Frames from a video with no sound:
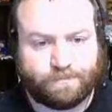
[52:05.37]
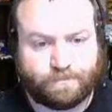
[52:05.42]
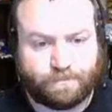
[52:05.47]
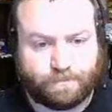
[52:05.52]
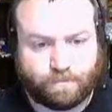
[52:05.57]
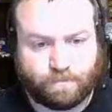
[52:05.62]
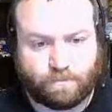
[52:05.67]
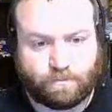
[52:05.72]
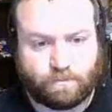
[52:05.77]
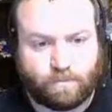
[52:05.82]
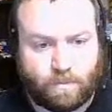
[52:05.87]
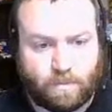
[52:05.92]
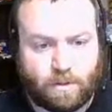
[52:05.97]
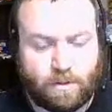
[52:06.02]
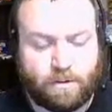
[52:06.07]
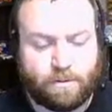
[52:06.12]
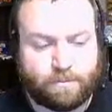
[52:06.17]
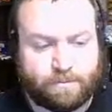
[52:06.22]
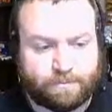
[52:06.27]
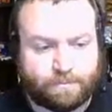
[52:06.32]

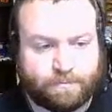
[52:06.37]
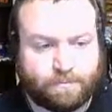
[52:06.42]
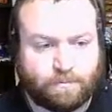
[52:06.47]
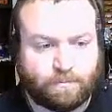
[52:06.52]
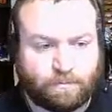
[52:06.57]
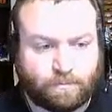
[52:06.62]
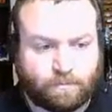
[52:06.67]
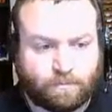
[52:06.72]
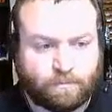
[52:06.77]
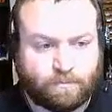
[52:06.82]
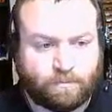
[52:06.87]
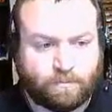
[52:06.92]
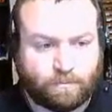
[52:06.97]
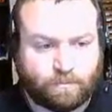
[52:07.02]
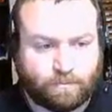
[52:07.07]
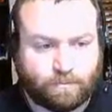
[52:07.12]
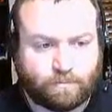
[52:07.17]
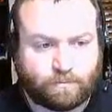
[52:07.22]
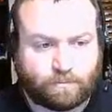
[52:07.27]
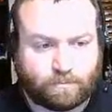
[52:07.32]

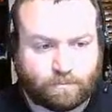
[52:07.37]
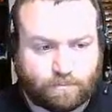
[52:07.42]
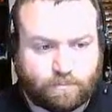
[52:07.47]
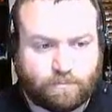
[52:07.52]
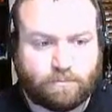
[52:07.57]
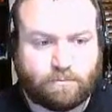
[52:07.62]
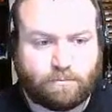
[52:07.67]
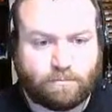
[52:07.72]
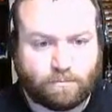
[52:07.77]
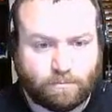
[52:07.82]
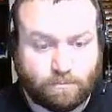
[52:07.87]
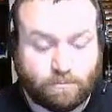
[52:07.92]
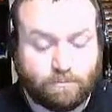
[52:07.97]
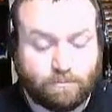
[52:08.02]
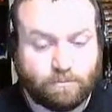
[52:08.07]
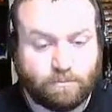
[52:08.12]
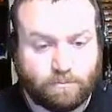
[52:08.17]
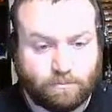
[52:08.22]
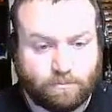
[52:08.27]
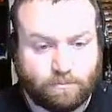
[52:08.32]

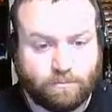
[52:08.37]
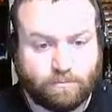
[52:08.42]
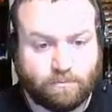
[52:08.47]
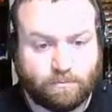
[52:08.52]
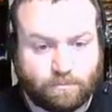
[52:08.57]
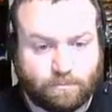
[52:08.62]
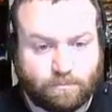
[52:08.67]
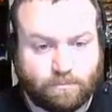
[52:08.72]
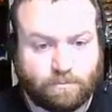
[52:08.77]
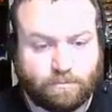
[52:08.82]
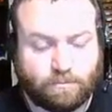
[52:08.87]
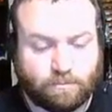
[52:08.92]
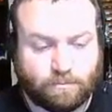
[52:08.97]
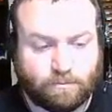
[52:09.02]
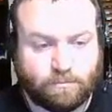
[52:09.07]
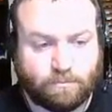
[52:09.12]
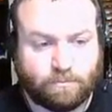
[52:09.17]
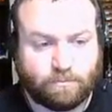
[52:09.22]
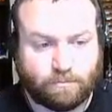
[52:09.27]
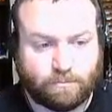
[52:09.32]

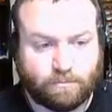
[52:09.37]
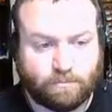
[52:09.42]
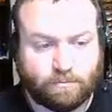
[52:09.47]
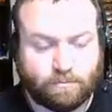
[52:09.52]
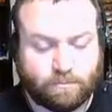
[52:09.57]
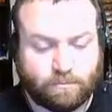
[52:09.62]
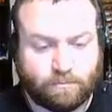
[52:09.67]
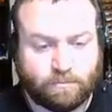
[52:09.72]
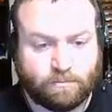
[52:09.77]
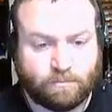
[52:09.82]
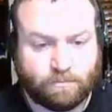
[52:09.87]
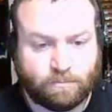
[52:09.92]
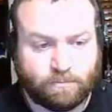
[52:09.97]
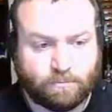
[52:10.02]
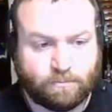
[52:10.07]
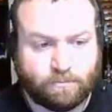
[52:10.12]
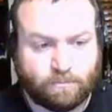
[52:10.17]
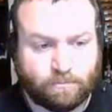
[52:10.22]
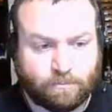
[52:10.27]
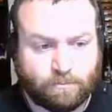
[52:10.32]

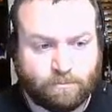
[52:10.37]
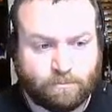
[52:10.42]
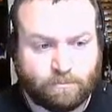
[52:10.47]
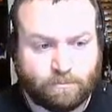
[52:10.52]
[no speech]